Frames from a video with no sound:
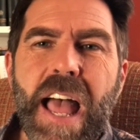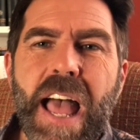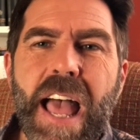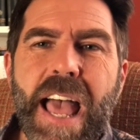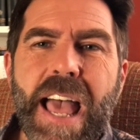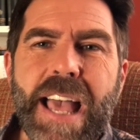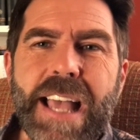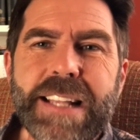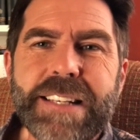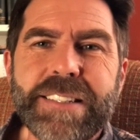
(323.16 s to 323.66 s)

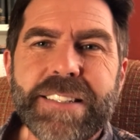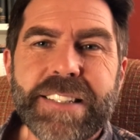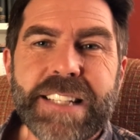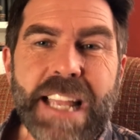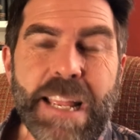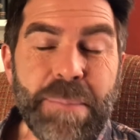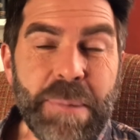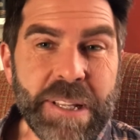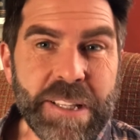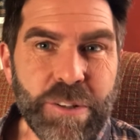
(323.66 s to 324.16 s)
and
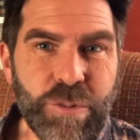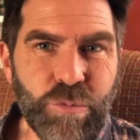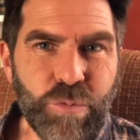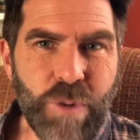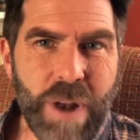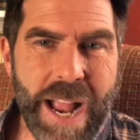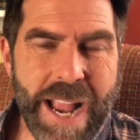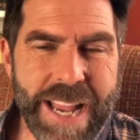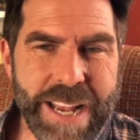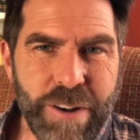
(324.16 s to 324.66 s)
keeping the
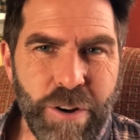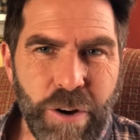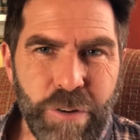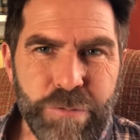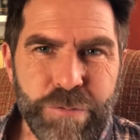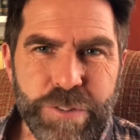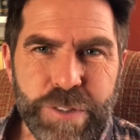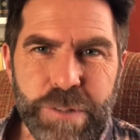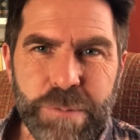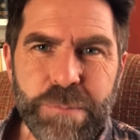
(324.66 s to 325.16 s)
rain
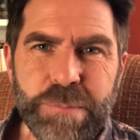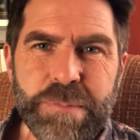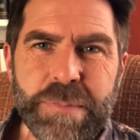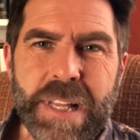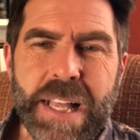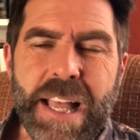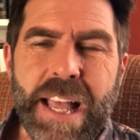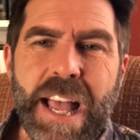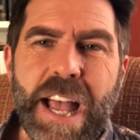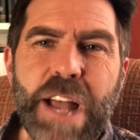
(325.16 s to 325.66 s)
off them
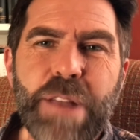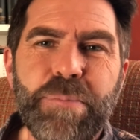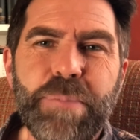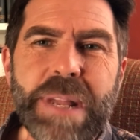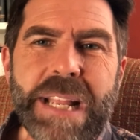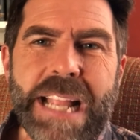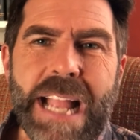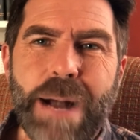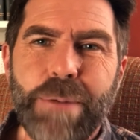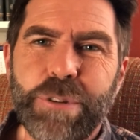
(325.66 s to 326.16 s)
and
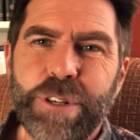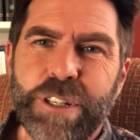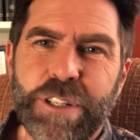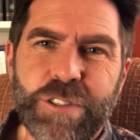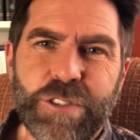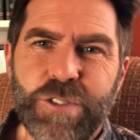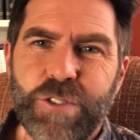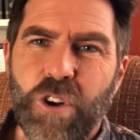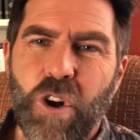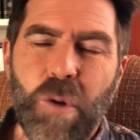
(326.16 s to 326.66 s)
being able to
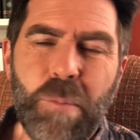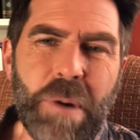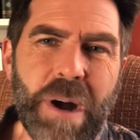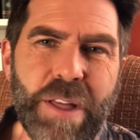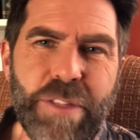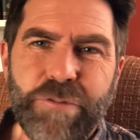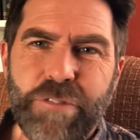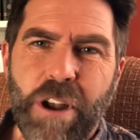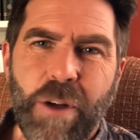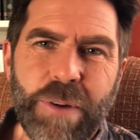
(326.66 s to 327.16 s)
control by
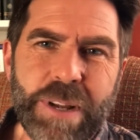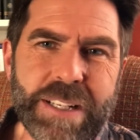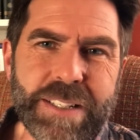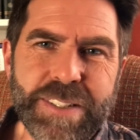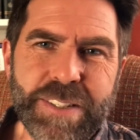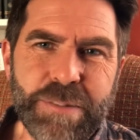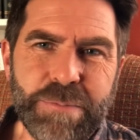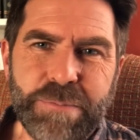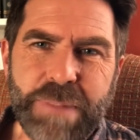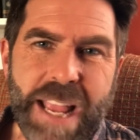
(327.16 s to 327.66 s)
throwing
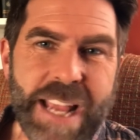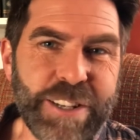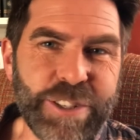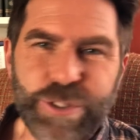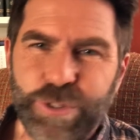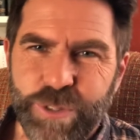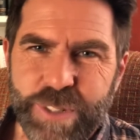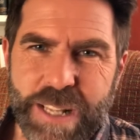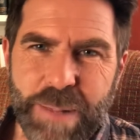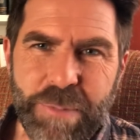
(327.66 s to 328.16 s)
some
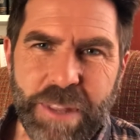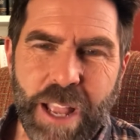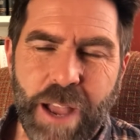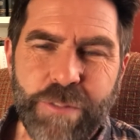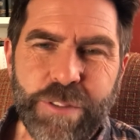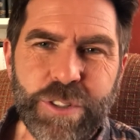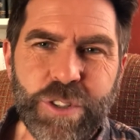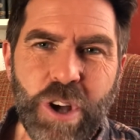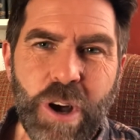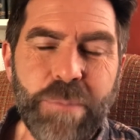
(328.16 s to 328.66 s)
hessian or something
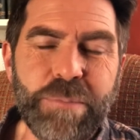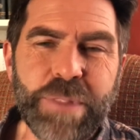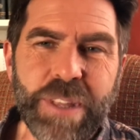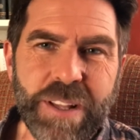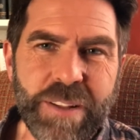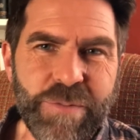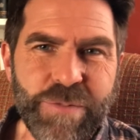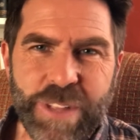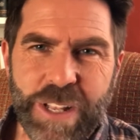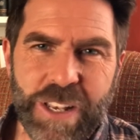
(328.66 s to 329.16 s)
over the top
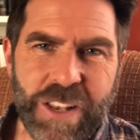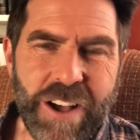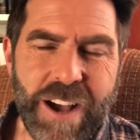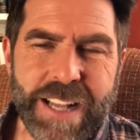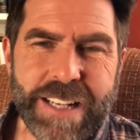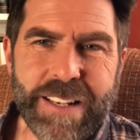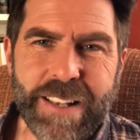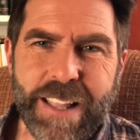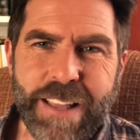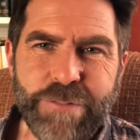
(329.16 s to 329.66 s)
the
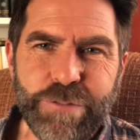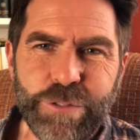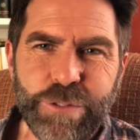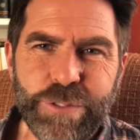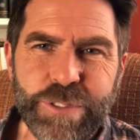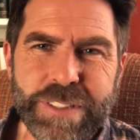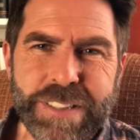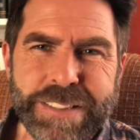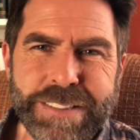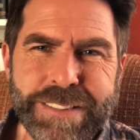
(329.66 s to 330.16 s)
light
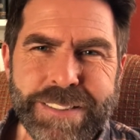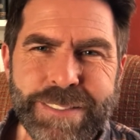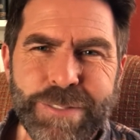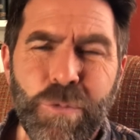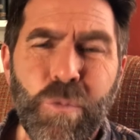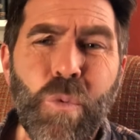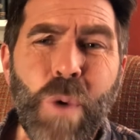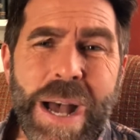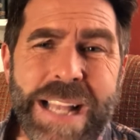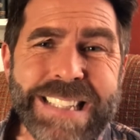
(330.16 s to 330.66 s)
levels.
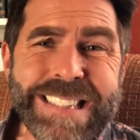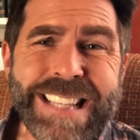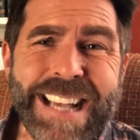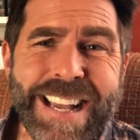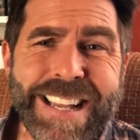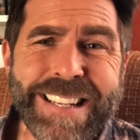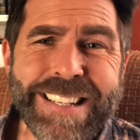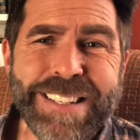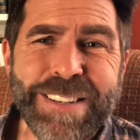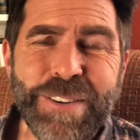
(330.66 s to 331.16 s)

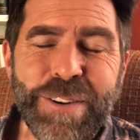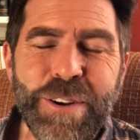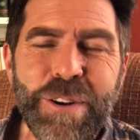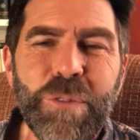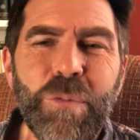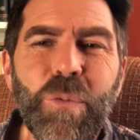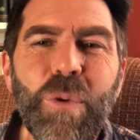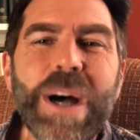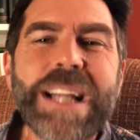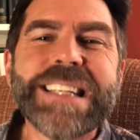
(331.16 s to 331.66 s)

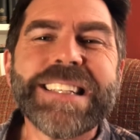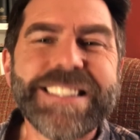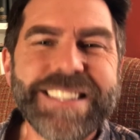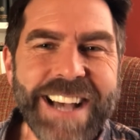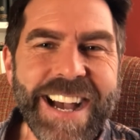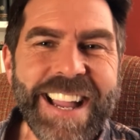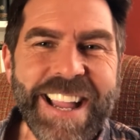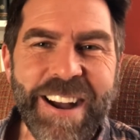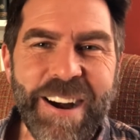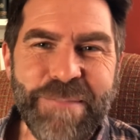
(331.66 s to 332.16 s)
One
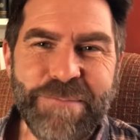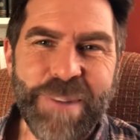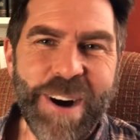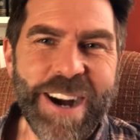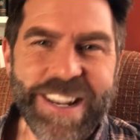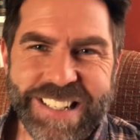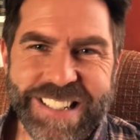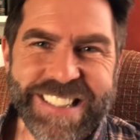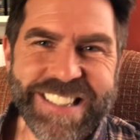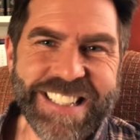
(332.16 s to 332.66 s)
day I
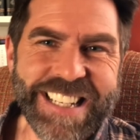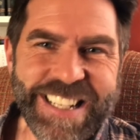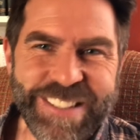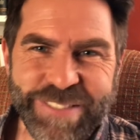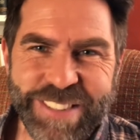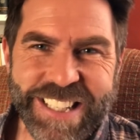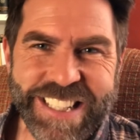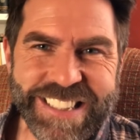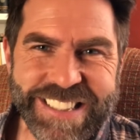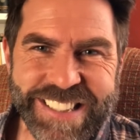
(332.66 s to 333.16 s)
might
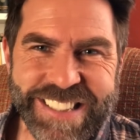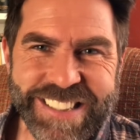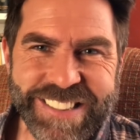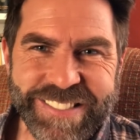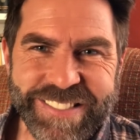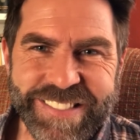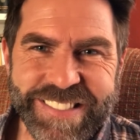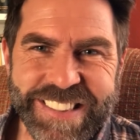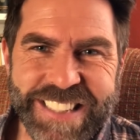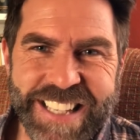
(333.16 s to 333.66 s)
achieve this.
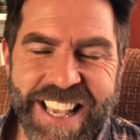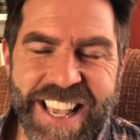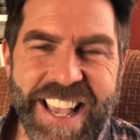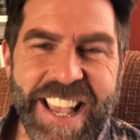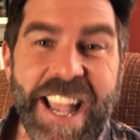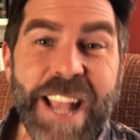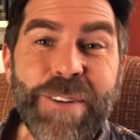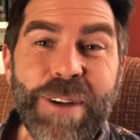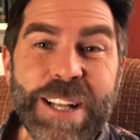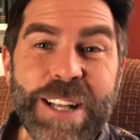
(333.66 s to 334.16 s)

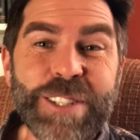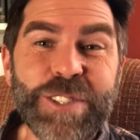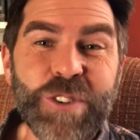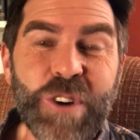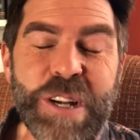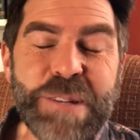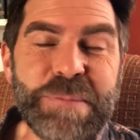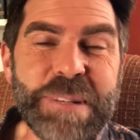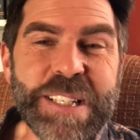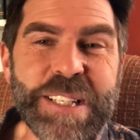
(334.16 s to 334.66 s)
Anyway,
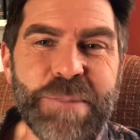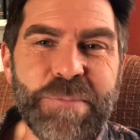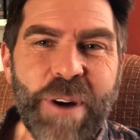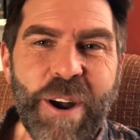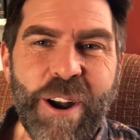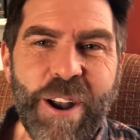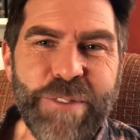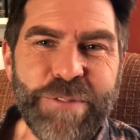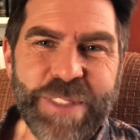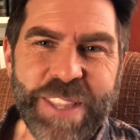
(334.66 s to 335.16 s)
join me
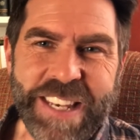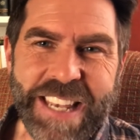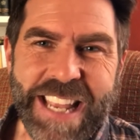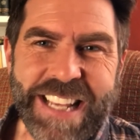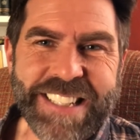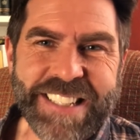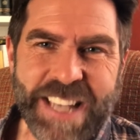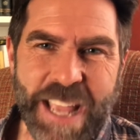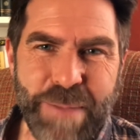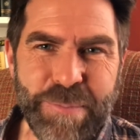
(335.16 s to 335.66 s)
tomorrow for the
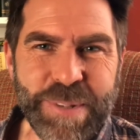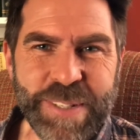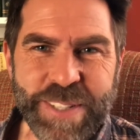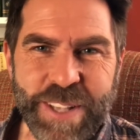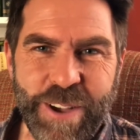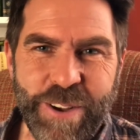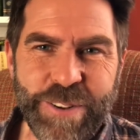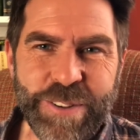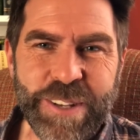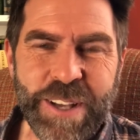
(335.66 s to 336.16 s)
next
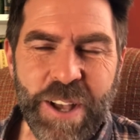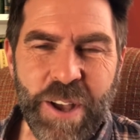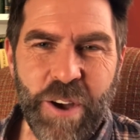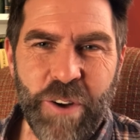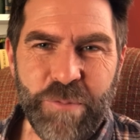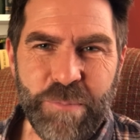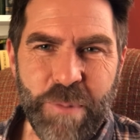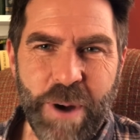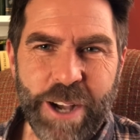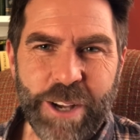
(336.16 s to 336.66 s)
episode
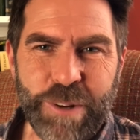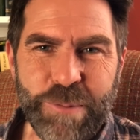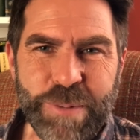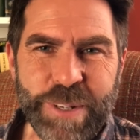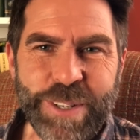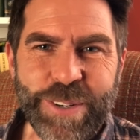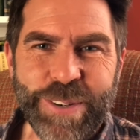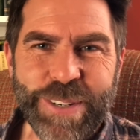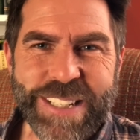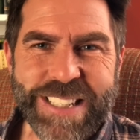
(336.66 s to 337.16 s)
of Michael
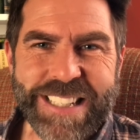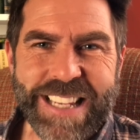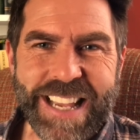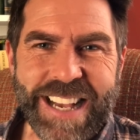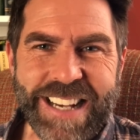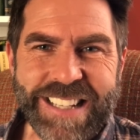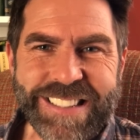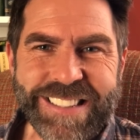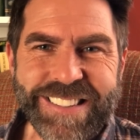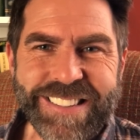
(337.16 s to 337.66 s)
McCoy's
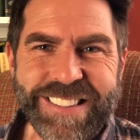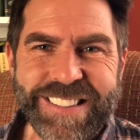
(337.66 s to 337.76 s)
Garden.